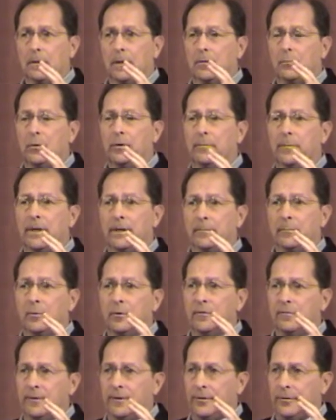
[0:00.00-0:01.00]
And we've been
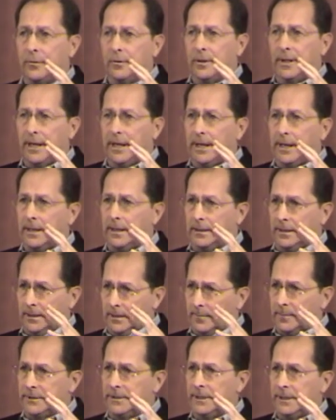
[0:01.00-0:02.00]
moving through that
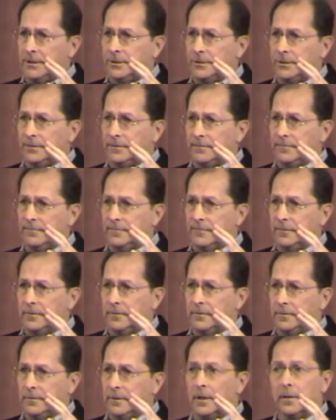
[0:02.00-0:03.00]
limitation for
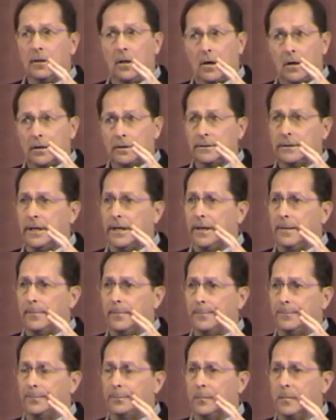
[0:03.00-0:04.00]
a long time.
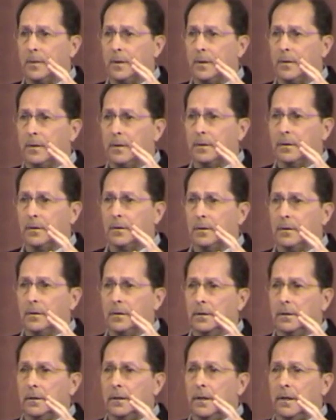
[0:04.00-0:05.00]

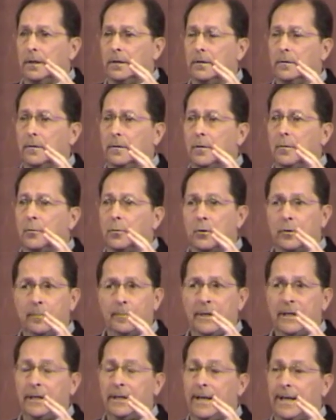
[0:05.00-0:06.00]
And we're
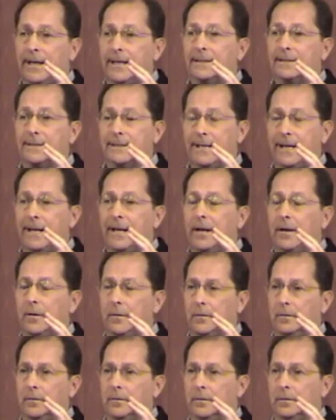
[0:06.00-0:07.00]
being asked
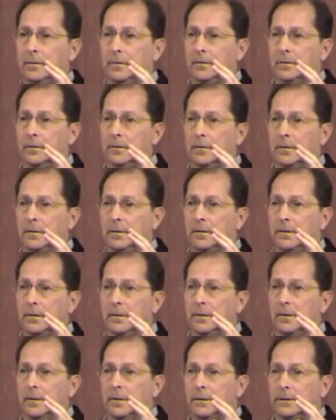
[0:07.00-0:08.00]
now
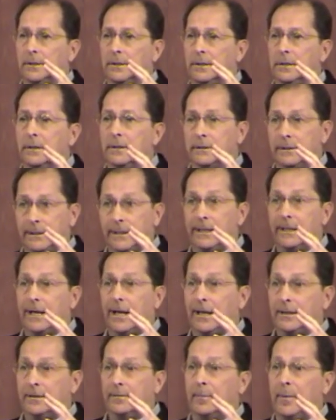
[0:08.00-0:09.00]
to get
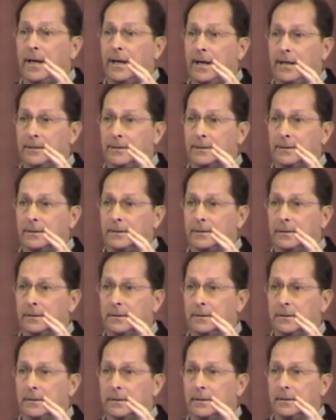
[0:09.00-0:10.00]
out of the box,
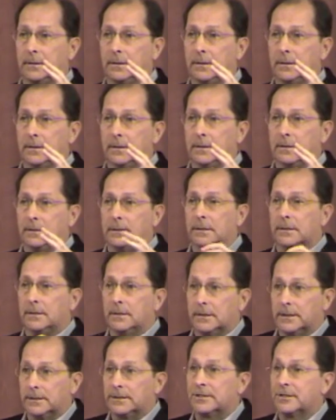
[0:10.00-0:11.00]
to
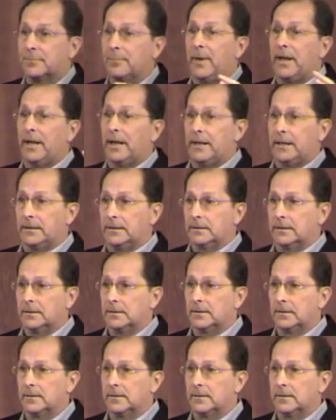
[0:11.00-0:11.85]
expand.